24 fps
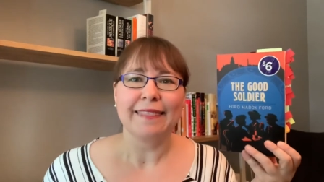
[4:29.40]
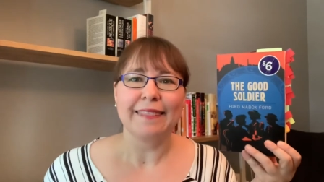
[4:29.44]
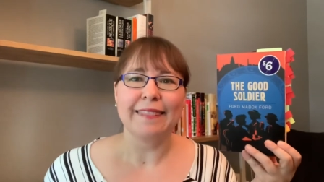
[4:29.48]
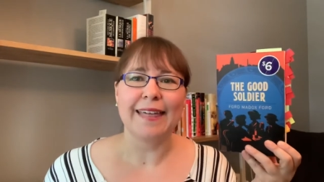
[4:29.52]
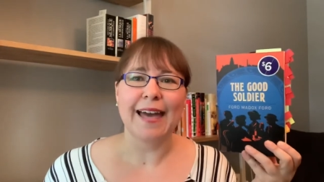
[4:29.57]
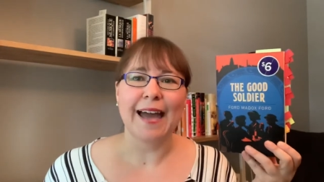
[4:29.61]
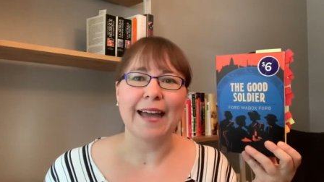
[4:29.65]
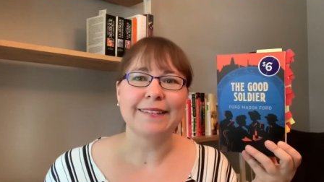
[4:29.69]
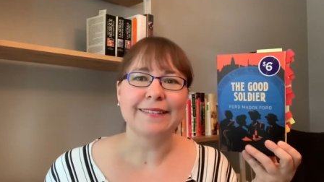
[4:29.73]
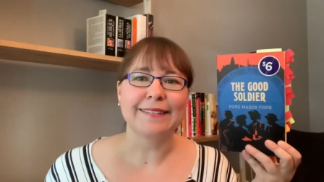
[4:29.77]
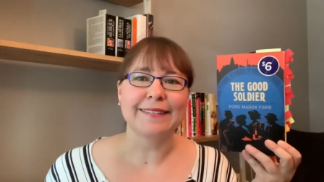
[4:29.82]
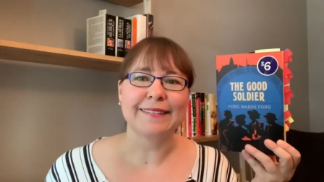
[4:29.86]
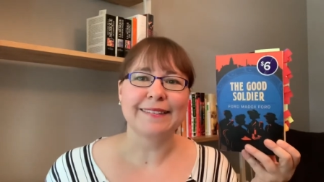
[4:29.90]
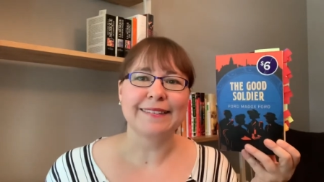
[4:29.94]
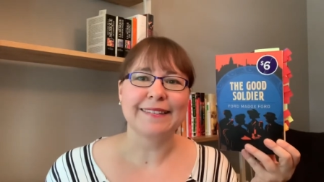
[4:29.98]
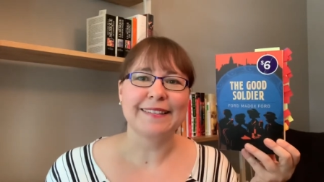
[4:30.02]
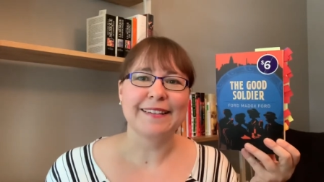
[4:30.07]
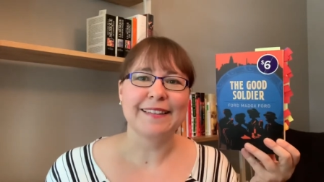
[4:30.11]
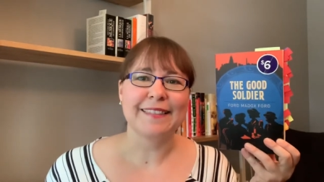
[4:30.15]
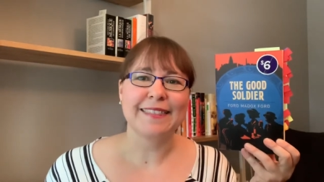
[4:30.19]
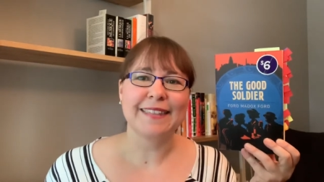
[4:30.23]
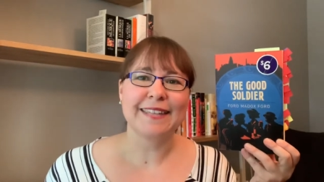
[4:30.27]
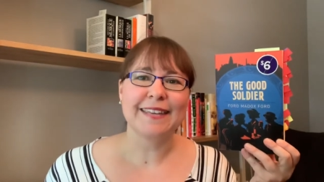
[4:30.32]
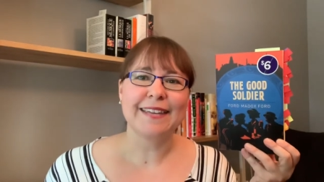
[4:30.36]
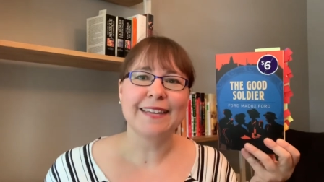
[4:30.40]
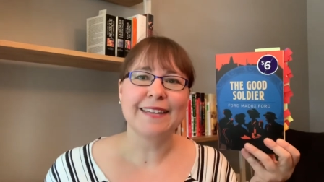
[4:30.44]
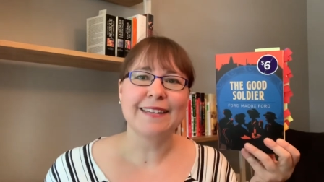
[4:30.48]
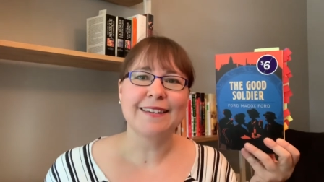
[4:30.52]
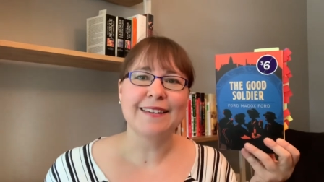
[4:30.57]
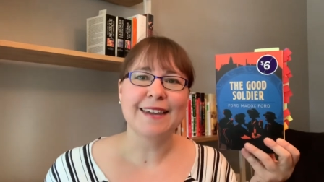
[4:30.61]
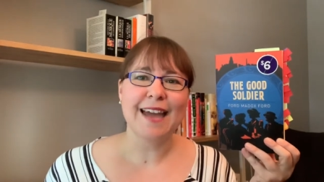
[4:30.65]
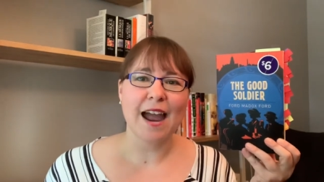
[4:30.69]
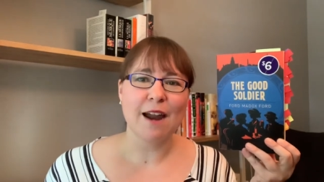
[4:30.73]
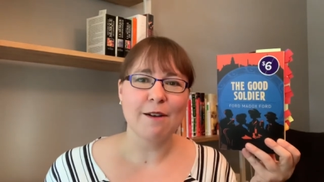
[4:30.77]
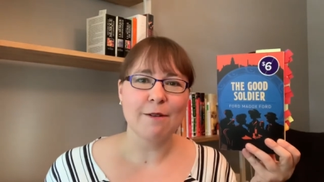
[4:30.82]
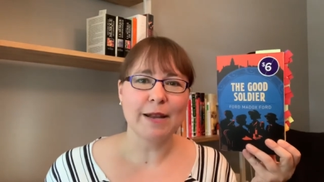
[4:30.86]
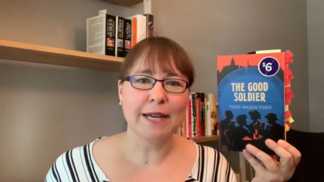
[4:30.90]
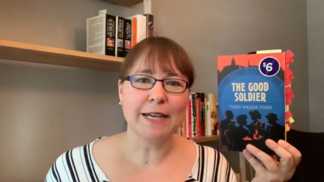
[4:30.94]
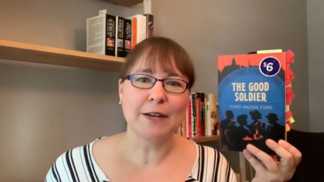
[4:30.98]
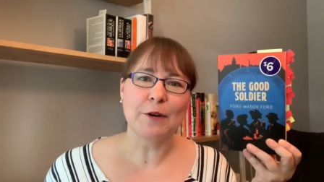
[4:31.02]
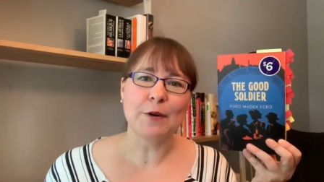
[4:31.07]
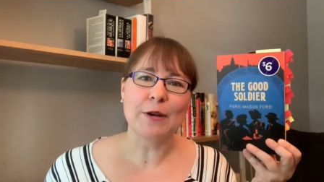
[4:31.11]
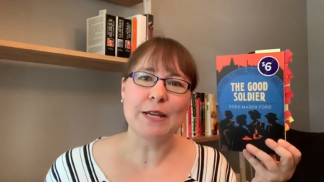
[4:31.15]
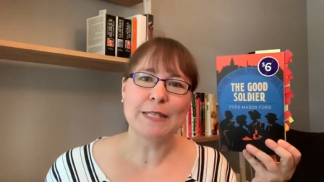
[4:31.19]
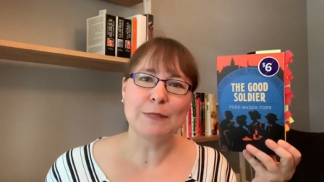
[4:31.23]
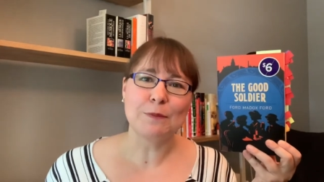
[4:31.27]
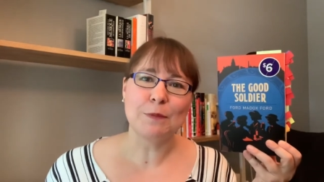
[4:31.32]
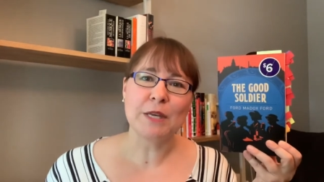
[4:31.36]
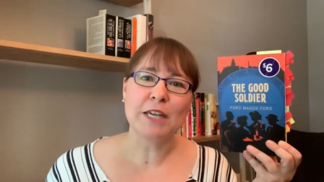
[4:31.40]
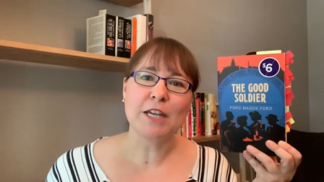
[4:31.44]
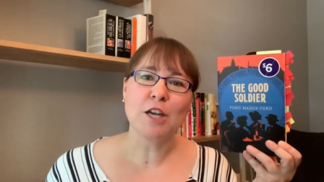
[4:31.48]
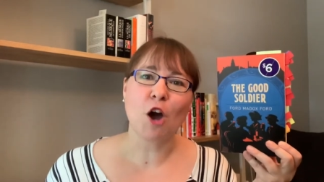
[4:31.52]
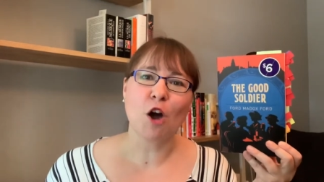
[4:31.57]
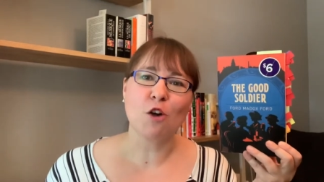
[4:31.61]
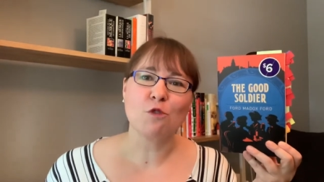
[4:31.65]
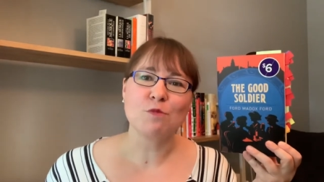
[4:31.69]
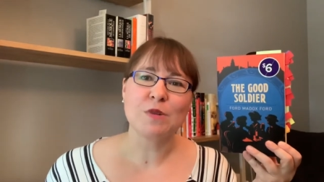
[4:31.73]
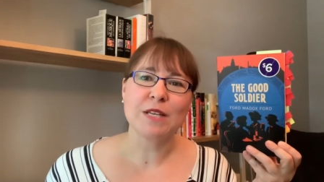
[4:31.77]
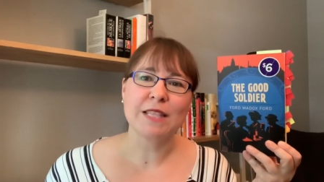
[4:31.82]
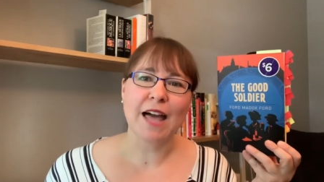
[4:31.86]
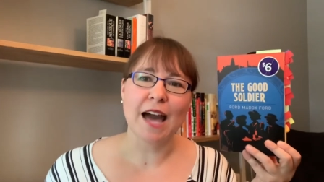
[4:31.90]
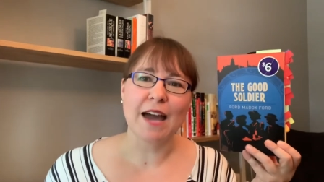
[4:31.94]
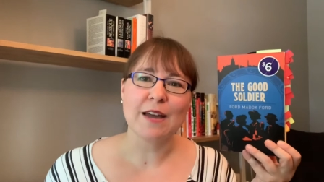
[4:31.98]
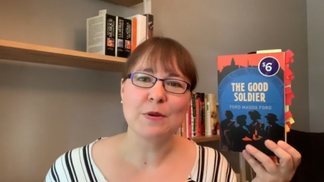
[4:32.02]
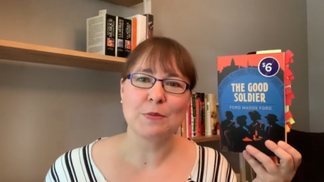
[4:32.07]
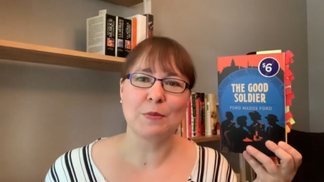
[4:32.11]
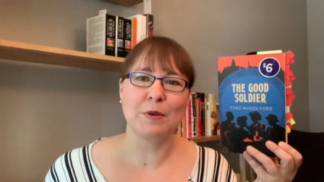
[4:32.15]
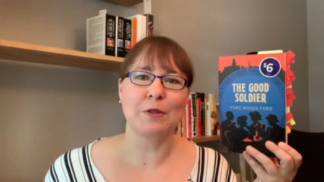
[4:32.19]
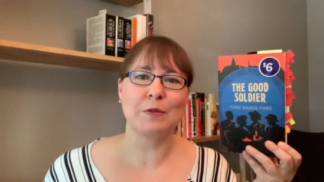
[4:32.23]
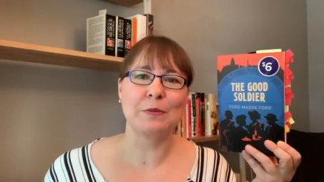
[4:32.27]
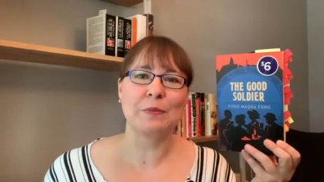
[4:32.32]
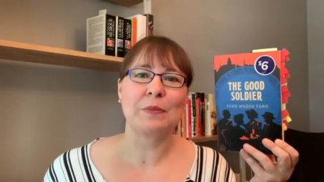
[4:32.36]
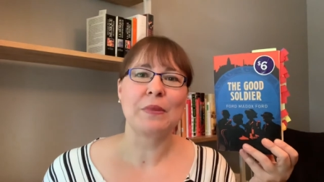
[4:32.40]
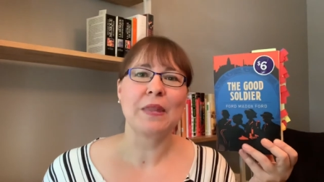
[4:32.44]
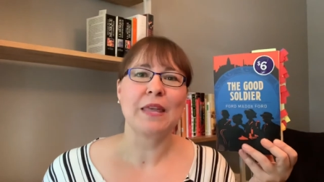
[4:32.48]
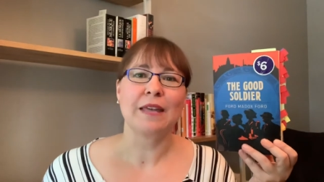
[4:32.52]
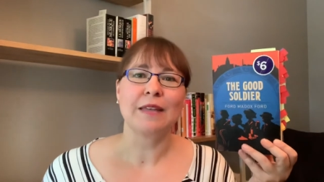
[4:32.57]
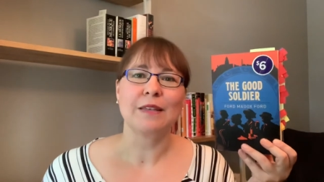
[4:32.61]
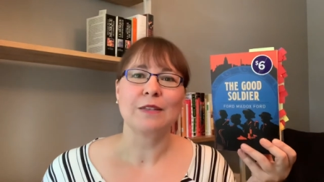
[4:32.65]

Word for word: that uh, the narrator is being unreliable.